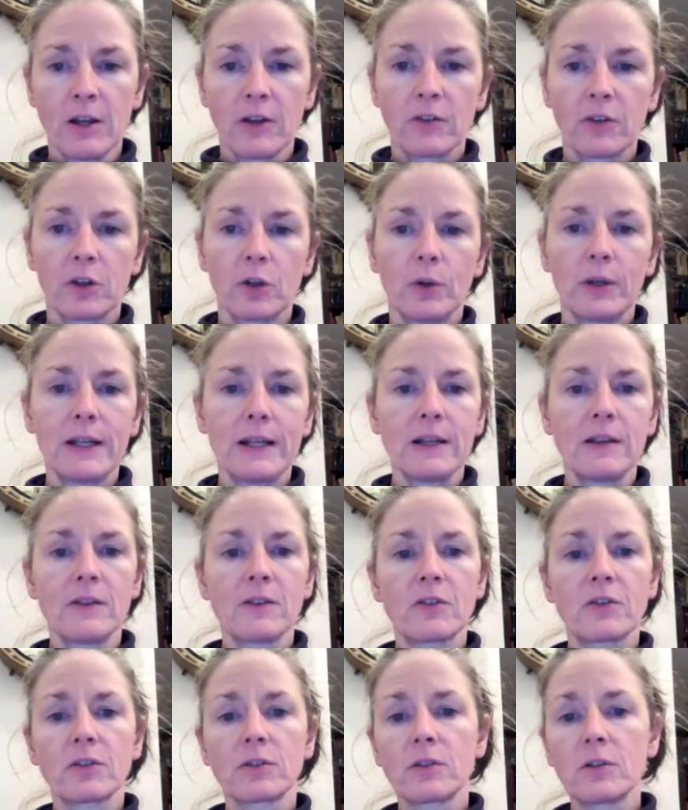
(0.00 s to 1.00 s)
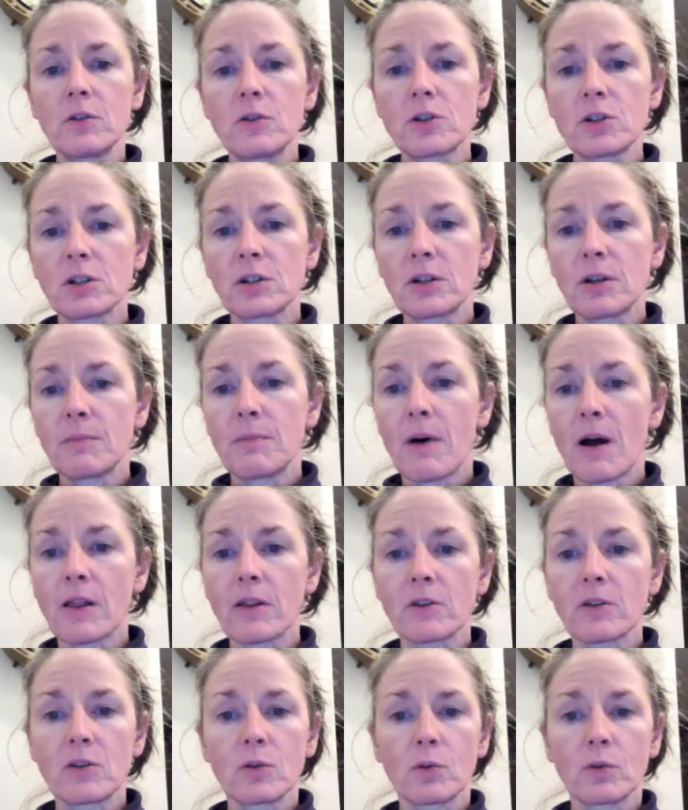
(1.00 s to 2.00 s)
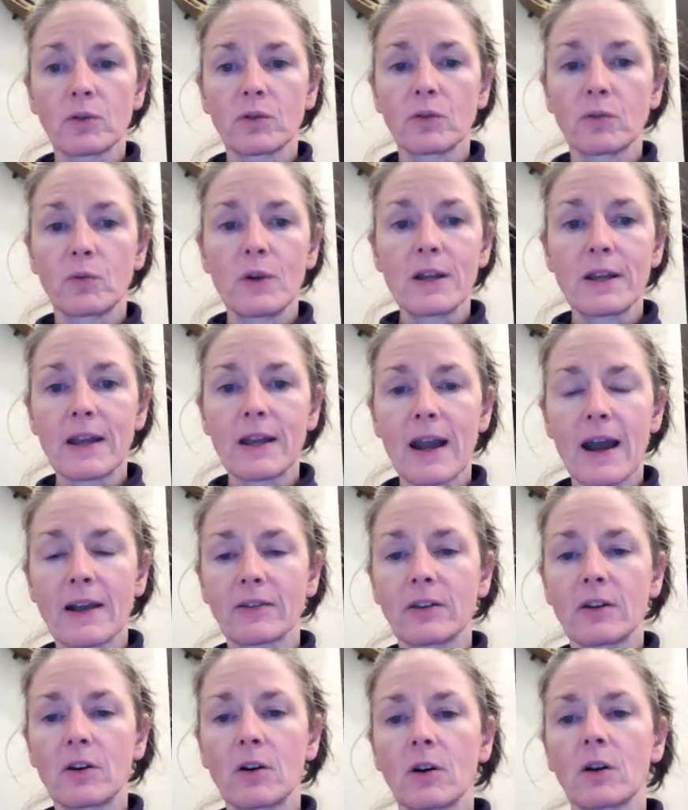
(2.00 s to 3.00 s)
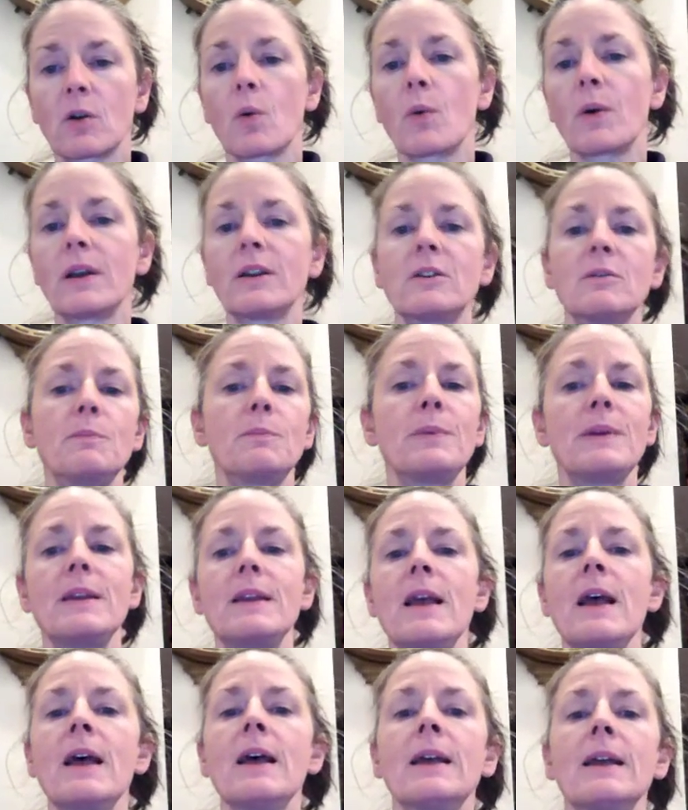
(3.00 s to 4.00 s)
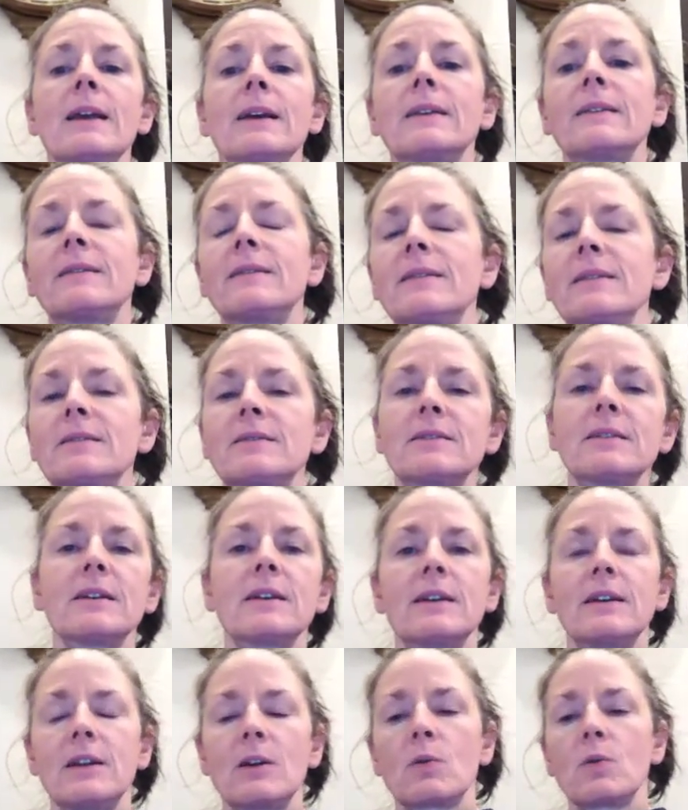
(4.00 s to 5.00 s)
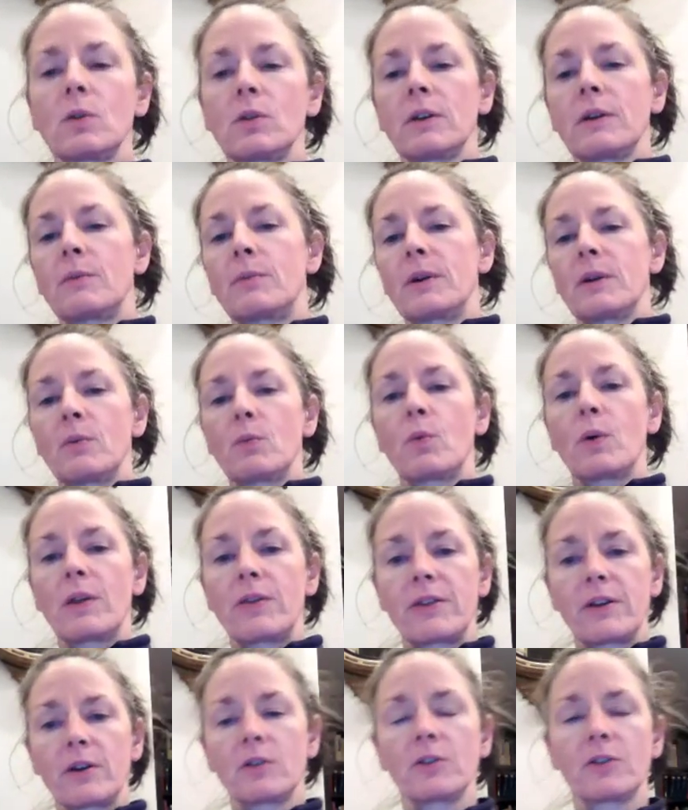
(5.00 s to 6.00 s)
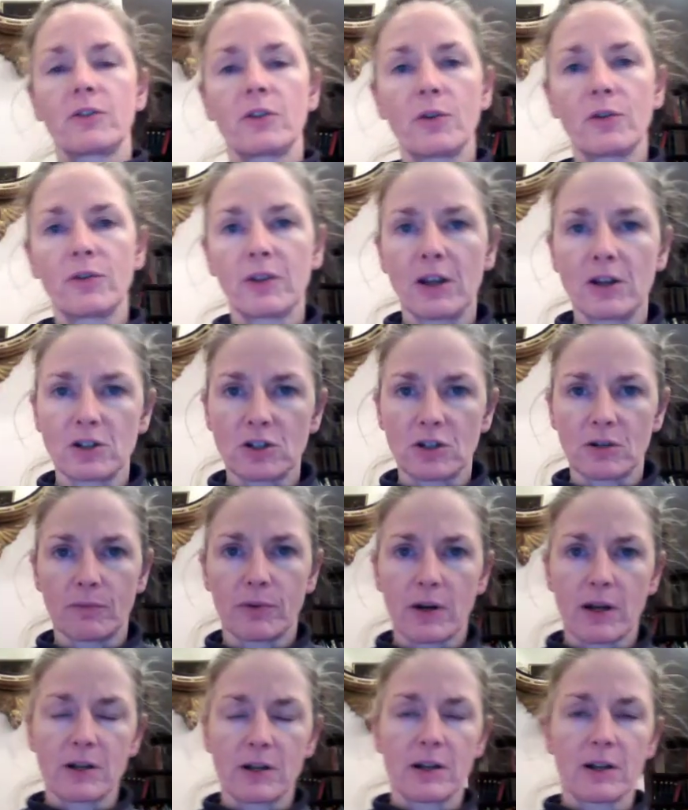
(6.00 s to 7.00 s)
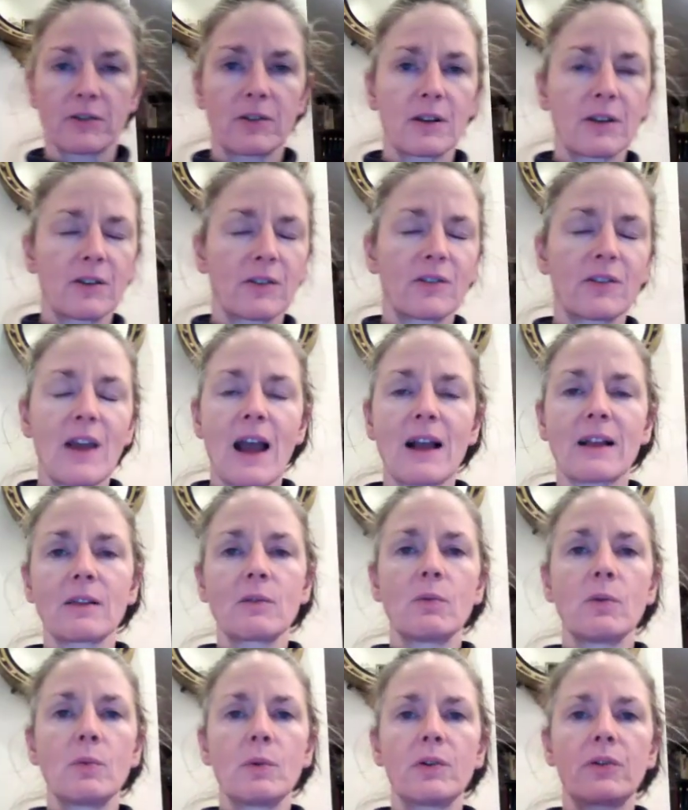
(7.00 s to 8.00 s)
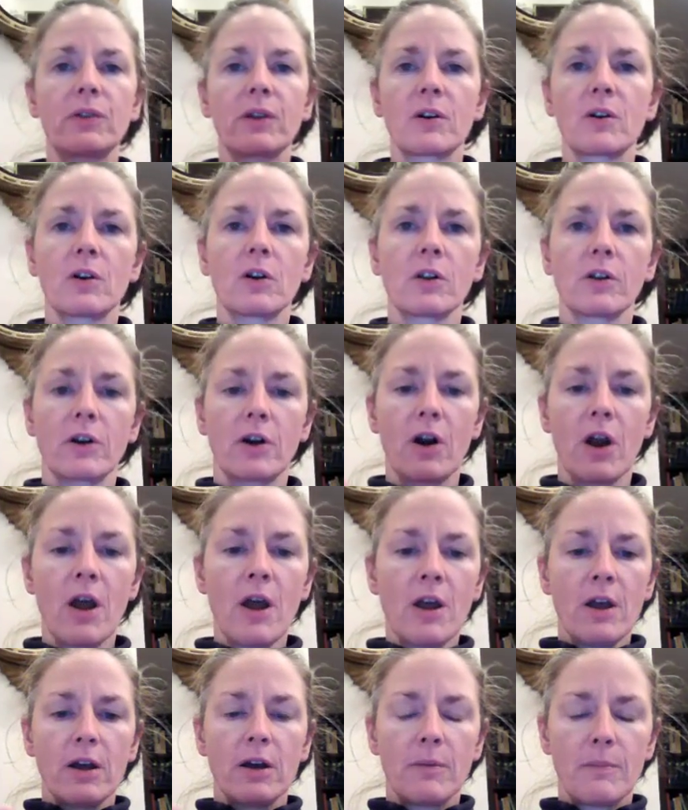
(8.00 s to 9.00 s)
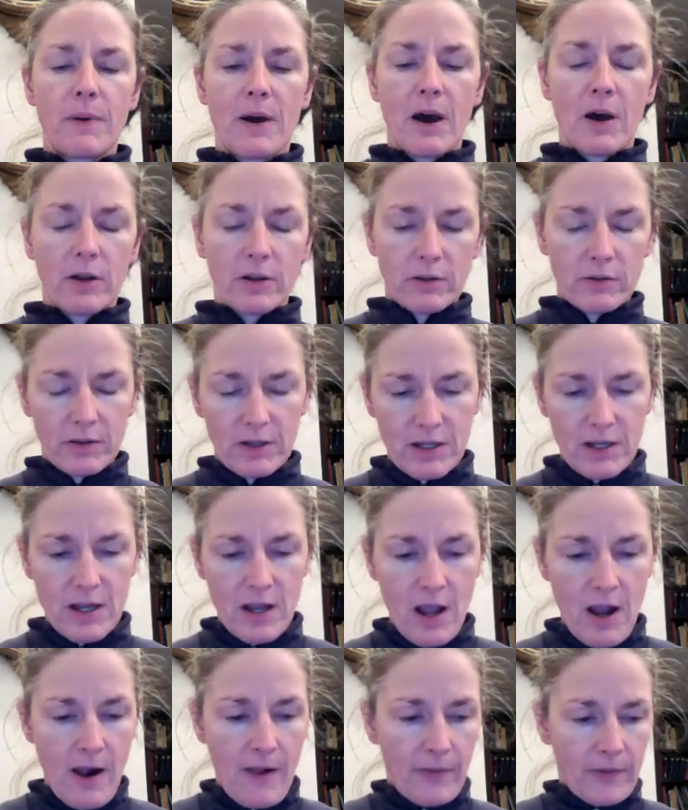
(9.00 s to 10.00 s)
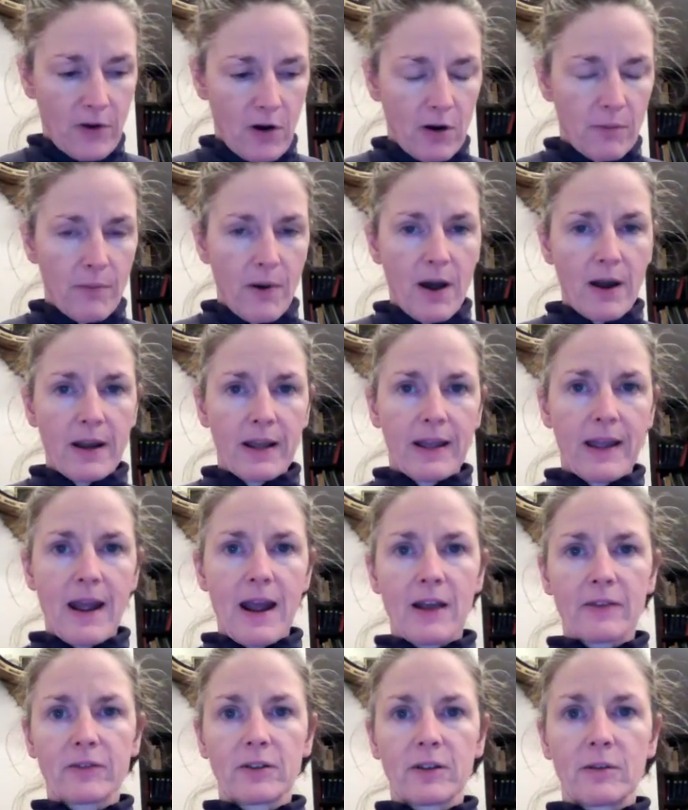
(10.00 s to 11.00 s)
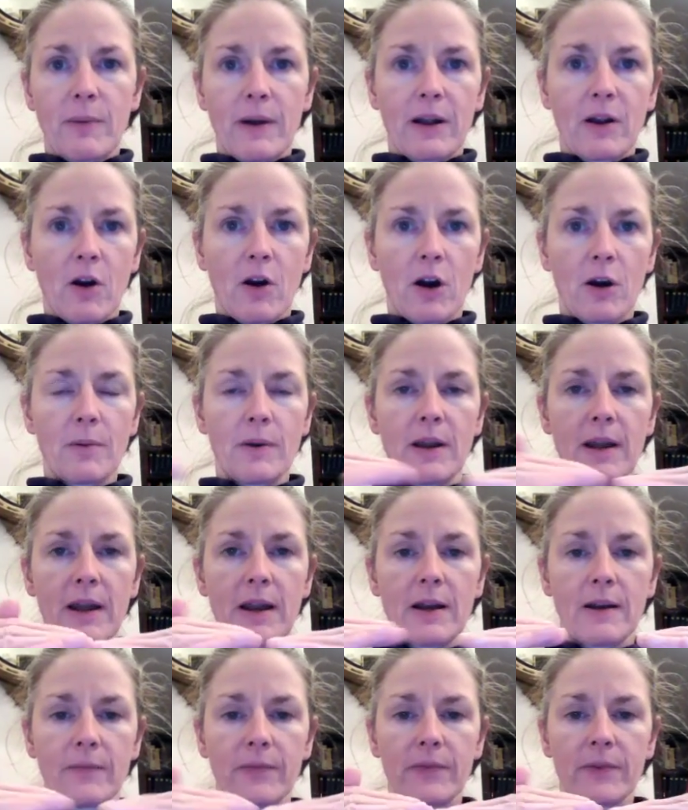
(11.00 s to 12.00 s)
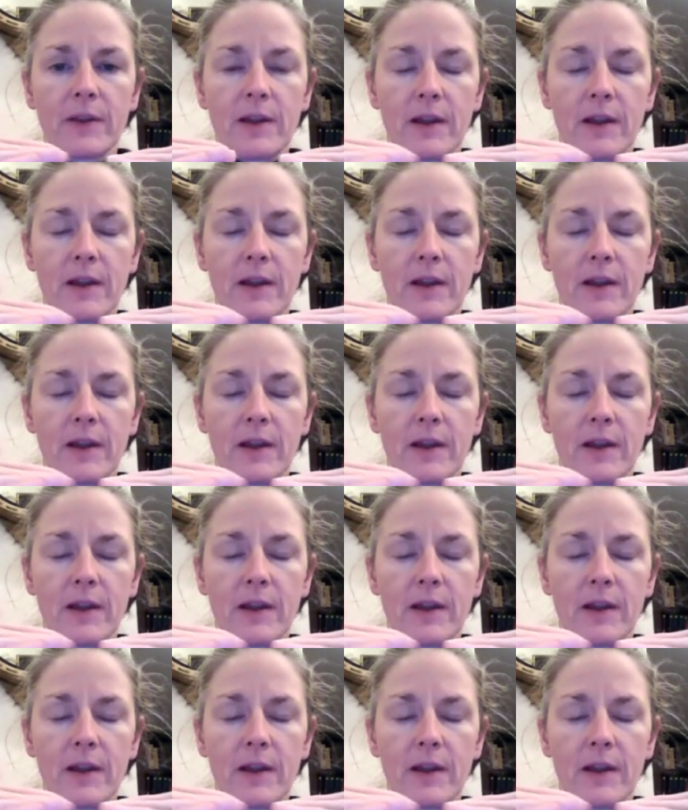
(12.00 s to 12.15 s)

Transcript: So in the solution, molecules of weak acid are going to be existing in equilibrium with their dissociation products. Exactly what we said earlier about the carbonic acid bicarbonate